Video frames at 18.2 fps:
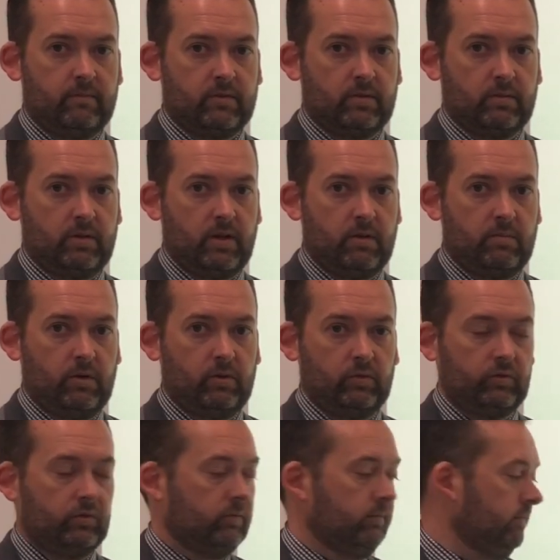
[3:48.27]
So we know
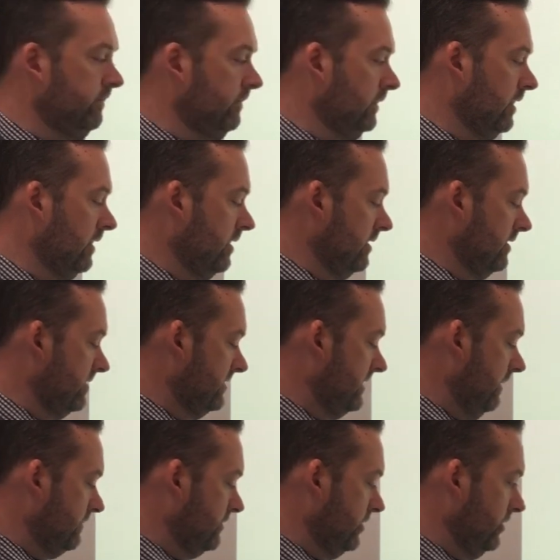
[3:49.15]
moles.
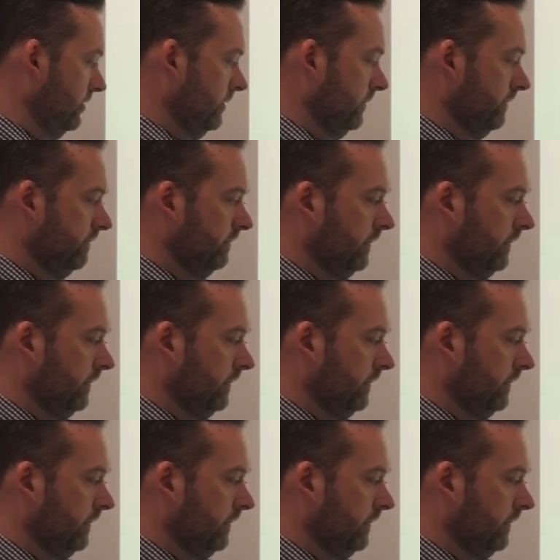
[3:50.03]
Step 2.